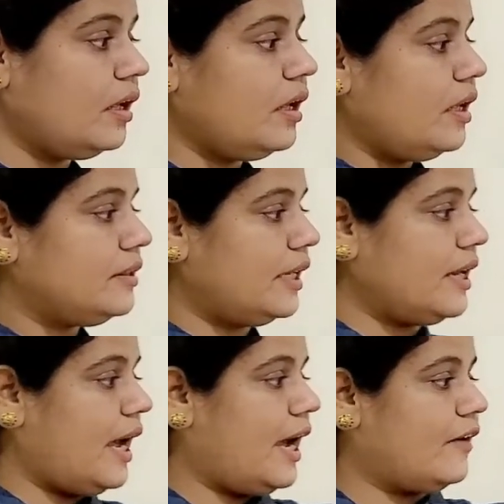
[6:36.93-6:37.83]
Then
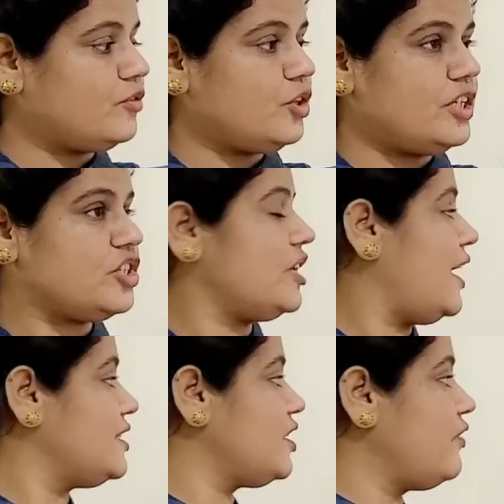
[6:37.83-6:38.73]
I have to
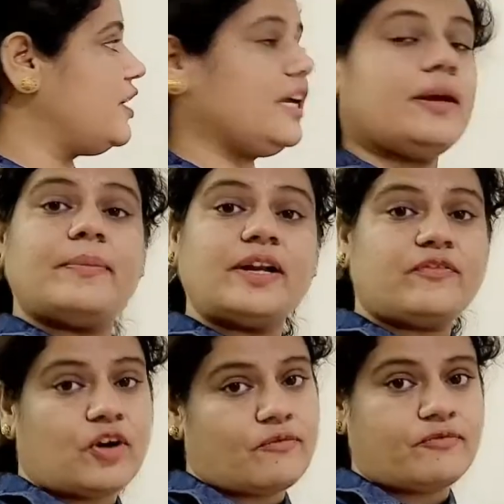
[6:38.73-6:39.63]
initialize the variable
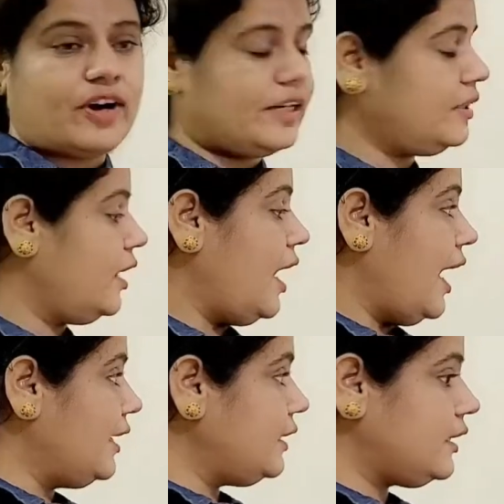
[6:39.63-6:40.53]
from 1
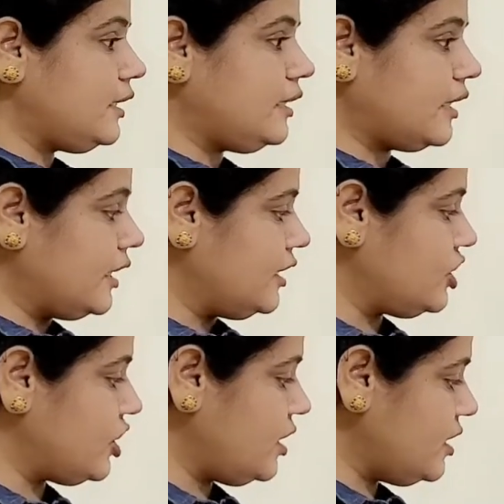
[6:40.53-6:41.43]
and the
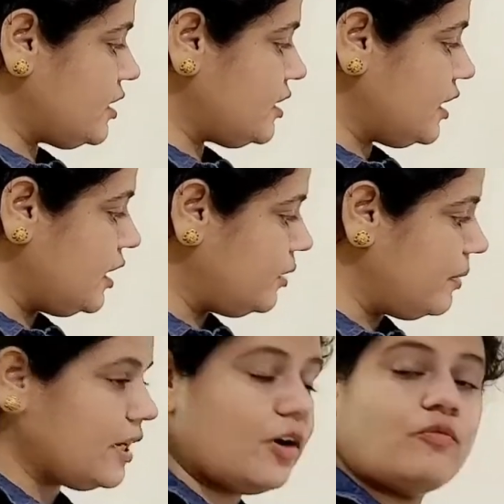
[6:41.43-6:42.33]
condition is till it
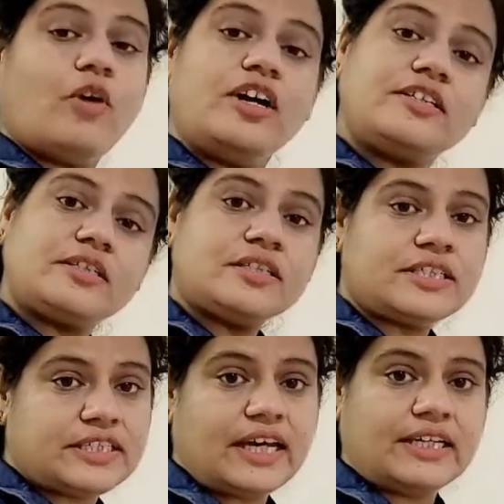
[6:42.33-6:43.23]
become what?
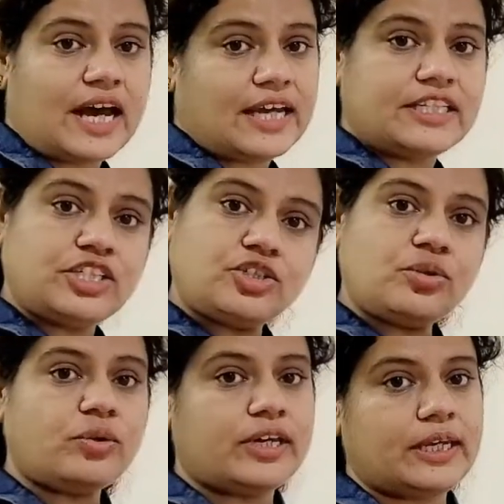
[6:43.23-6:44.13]
10. I need
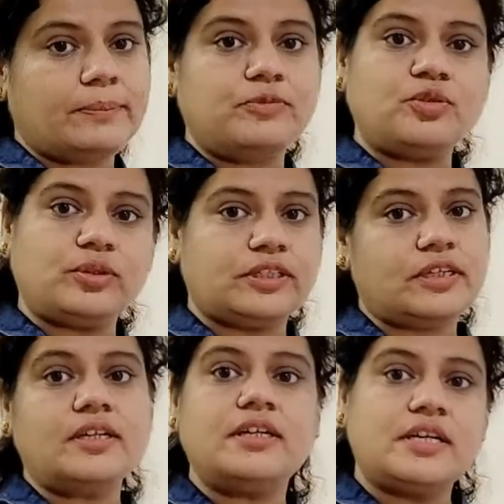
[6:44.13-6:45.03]
to keep doing
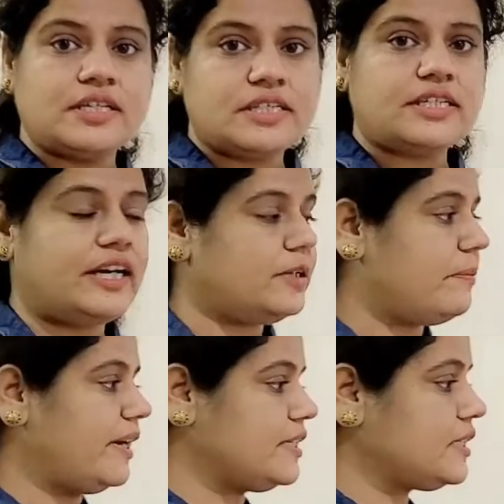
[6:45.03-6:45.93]
the
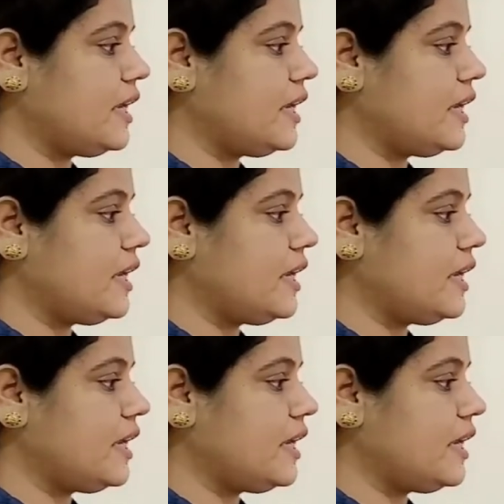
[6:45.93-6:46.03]
statements.